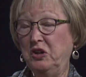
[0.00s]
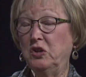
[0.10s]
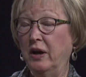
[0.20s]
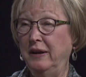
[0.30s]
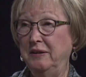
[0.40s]
the
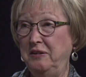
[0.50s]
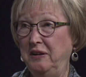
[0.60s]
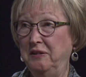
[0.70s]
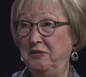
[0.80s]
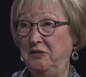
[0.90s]
client
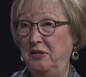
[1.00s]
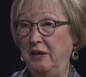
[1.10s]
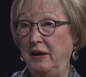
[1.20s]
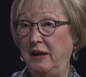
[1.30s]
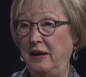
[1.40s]
is
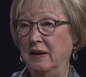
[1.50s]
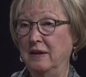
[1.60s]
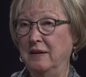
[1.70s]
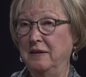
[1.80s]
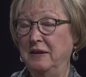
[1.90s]
the
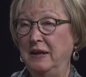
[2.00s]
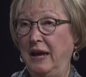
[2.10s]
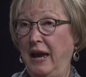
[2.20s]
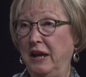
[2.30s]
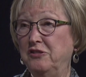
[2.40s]

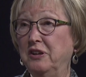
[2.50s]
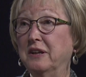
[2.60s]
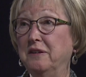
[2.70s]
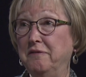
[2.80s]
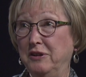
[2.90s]
aging
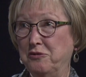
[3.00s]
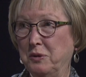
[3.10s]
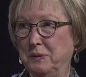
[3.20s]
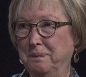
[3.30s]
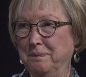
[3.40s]

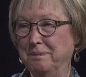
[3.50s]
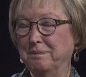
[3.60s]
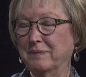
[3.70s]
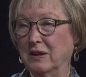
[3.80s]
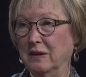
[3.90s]
individual,
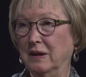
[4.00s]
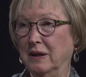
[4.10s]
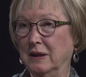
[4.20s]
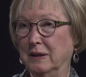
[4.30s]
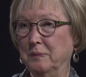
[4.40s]

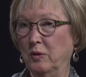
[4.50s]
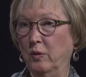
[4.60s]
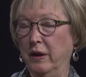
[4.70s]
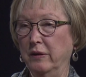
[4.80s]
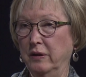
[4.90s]

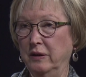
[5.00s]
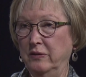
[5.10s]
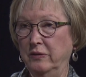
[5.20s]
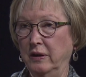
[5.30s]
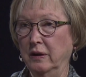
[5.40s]
whether
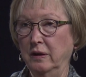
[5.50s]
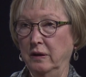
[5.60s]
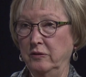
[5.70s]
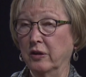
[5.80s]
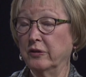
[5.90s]
it's an
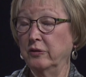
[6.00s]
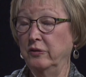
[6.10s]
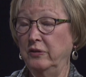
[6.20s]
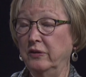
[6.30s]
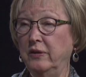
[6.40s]
adult
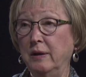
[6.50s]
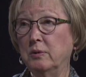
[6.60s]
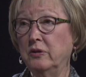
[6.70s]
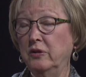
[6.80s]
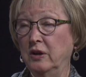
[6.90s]
who's
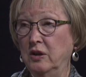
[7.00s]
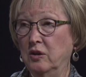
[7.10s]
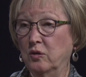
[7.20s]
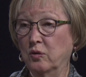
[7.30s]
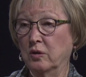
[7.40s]
disabled
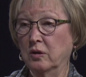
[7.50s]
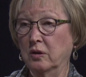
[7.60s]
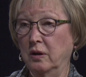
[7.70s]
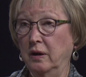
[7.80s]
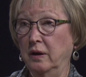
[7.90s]

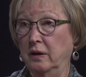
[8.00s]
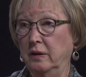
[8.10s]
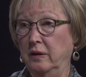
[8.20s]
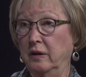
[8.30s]
or an